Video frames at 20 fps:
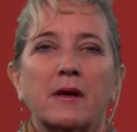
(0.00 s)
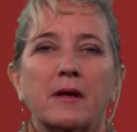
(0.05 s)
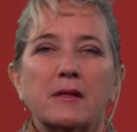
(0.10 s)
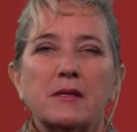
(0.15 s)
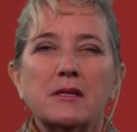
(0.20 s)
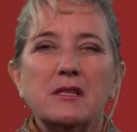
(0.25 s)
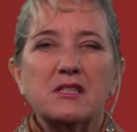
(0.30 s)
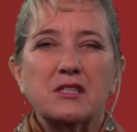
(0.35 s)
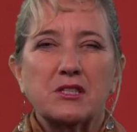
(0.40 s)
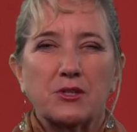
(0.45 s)

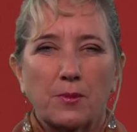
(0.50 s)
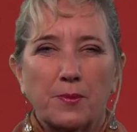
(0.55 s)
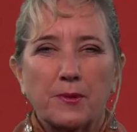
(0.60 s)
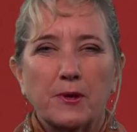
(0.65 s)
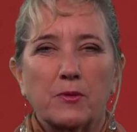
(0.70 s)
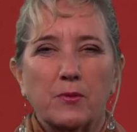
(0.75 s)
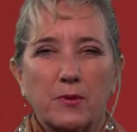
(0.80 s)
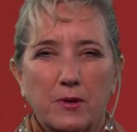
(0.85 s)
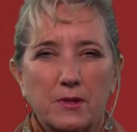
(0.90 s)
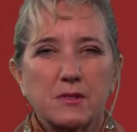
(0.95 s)
These
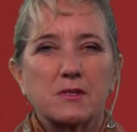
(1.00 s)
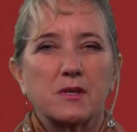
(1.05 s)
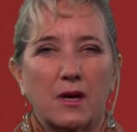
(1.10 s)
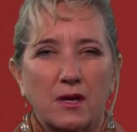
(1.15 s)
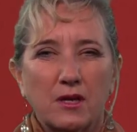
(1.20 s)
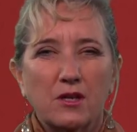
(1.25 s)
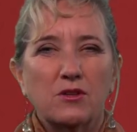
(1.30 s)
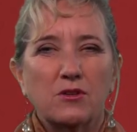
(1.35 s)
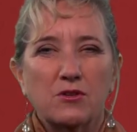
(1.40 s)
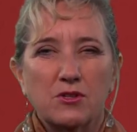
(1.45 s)
topic words are
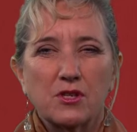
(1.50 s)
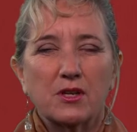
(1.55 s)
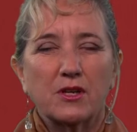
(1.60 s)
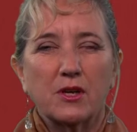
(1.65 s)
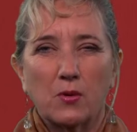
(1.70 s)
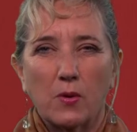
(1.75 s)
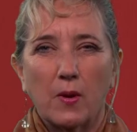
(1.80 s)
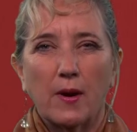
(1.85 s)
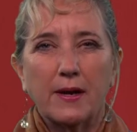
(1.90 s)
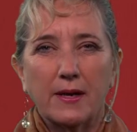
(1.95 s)
usually
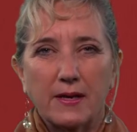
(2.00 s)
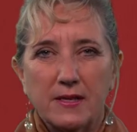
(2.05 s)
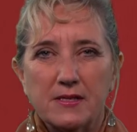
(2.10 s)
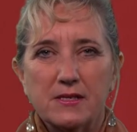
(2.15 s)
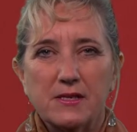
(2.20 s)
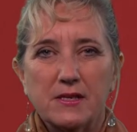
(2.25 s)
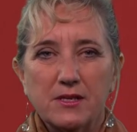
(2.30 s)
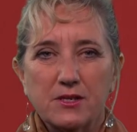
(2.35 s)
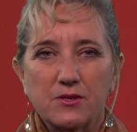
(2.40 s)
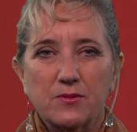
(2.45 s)
quite
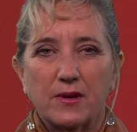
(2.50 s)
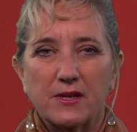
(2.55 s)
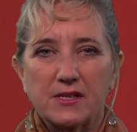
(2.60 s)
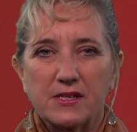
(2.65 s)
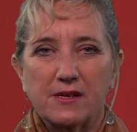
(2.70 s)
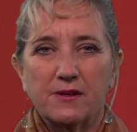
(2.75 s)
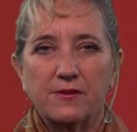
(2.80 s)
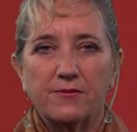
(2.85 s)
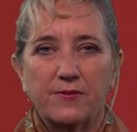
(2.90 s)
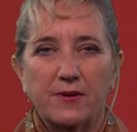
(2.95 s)
easy to
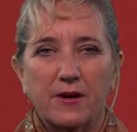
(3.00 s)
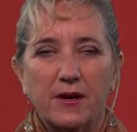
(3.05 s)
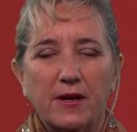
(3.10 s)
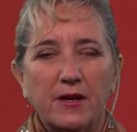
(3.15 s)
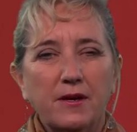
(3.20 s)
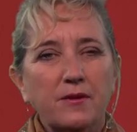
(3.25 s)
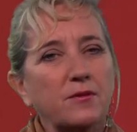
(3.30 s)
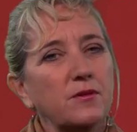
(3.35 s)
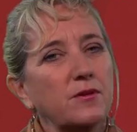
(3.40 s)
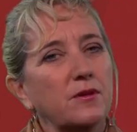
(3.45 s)
identify,
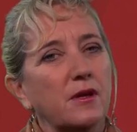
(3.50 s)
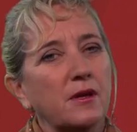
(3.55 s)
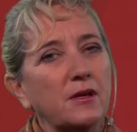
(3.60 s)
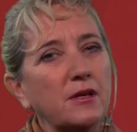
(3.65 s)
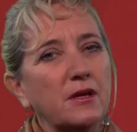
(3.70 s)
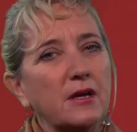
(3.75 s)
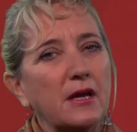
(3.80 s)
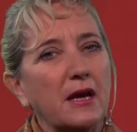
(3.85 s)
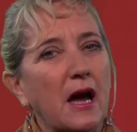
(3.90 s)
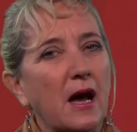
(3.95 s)
and you
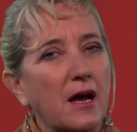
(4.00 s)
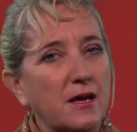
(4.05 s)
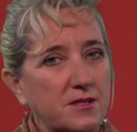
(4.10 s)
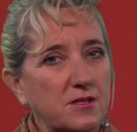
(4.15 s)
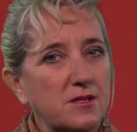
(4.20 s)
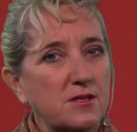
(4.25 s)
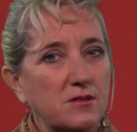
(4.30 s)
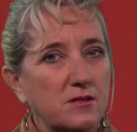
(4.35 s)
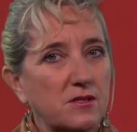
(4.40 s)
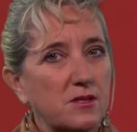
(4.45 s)
can
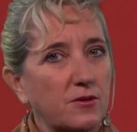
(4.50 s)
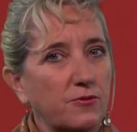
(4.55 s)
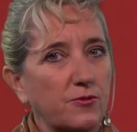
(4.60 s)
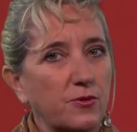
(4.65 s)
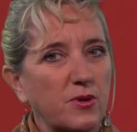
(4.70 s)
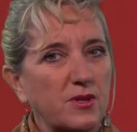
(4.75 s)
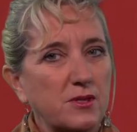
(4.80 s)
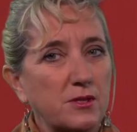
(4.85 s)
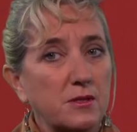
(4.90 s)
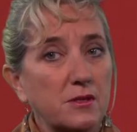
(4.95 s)
ask yourself
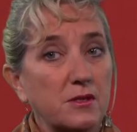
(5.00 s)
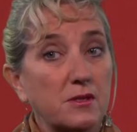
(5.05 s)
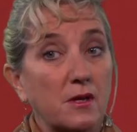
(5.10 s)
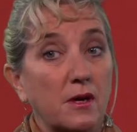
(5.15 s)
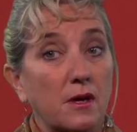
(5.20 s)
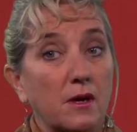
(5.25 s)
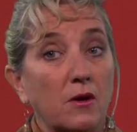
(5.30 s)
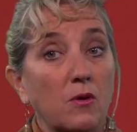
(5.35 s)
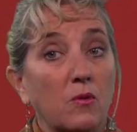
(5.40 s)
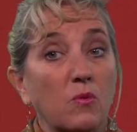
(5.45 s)
questions
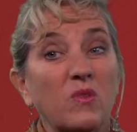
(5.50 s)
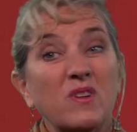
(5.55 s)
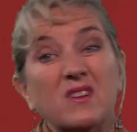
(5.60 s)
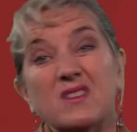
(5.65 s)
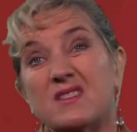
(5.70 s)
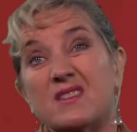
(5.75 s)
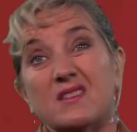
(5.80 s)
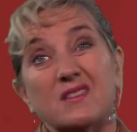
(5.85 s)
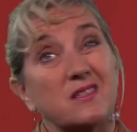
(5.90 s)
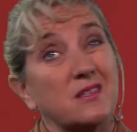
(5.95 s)
like, what is
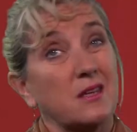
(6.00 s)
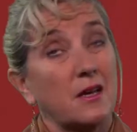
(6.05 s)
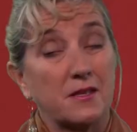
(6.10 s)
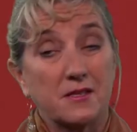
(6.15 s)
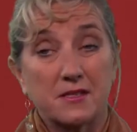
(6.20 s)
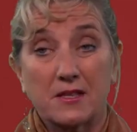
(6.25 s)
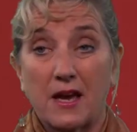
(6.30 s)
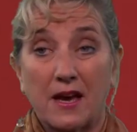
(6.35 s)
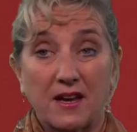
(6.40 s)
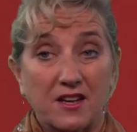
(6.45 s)
this
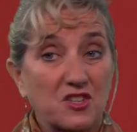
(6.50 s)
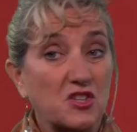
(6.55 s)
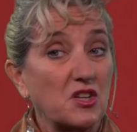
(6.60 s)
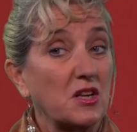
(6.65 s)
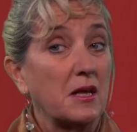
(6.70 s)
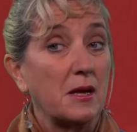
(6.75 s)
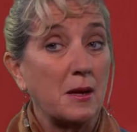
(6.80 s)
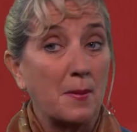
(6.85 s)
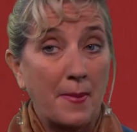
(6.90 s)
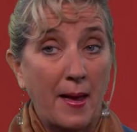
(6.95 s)
task
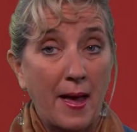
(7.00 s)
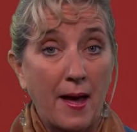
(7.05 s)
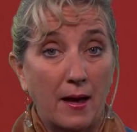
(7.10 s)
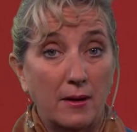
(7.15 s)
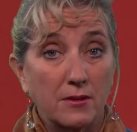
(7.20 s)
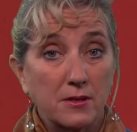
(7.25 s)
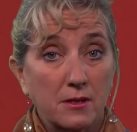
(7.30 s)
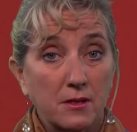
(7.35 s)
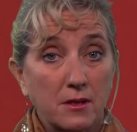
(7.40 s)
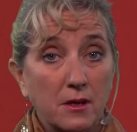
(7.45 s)
actually
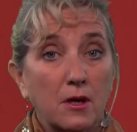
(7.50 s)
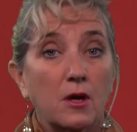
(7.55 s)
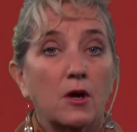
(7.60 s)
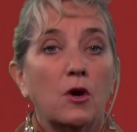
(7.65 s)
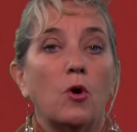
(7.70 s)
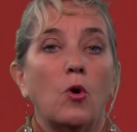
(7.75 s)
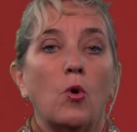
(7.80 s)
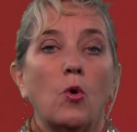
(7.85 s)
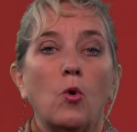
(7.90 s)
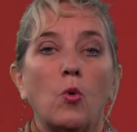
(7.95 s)
about?
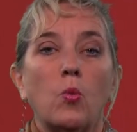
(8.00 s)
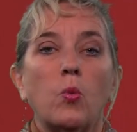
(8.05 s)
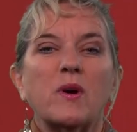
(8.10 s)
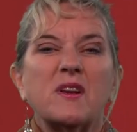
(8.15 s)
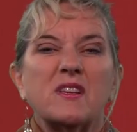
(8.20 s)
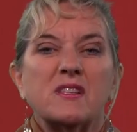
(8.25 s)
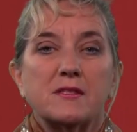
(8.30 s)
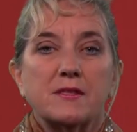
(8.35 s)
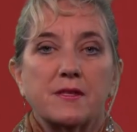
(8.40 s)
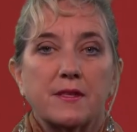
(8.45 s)
Or what
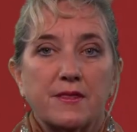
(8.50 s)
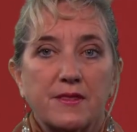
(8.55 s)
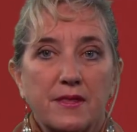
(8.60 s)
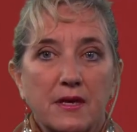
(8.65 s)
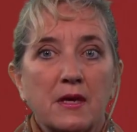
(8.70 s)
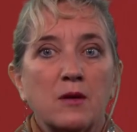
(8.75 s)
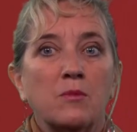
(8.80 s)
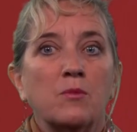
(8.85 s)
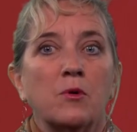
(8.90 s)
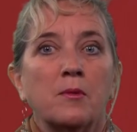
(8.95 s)
is the
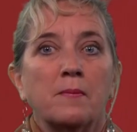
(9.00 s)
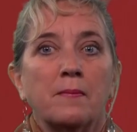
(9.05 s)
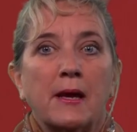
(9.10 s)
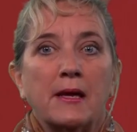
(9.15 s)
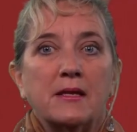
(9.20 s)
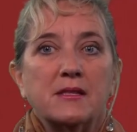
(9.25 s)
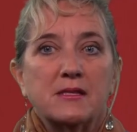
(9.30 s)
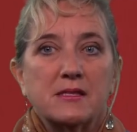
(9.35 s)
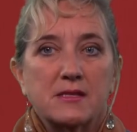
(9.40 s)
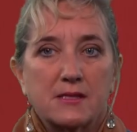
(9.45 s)
theme or
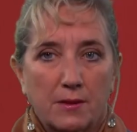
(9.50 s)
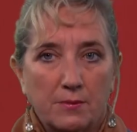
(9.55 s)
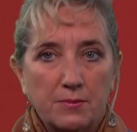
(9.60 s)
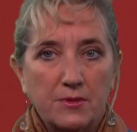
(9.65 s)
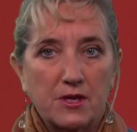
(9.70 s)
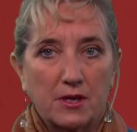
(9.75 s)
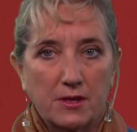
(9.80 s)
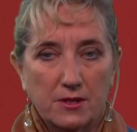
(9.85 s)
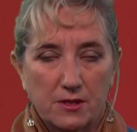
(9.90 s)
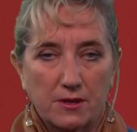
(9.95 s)
main
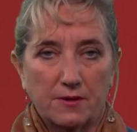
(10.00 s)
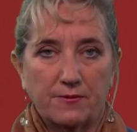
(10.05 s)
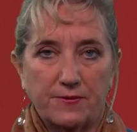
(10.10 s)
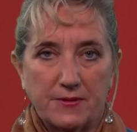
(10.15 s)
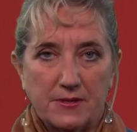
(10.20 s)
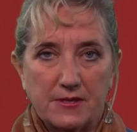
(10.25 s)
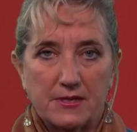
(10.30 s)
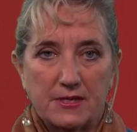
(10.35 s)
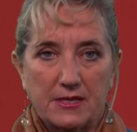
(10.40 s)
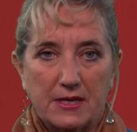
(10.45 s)
subject of
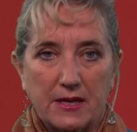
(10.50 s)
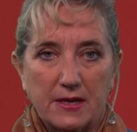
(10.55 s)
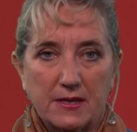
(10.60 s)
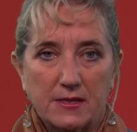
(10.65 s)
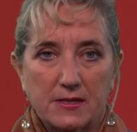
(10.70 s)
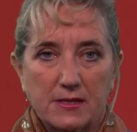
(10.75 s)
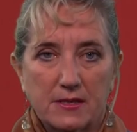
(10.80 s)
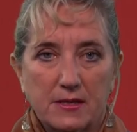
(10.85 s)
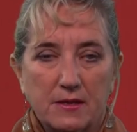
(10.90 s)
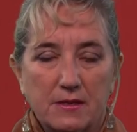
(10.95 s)
this
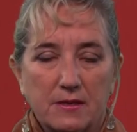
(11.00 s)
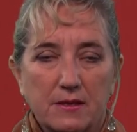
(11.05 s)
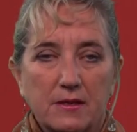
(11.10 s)
task?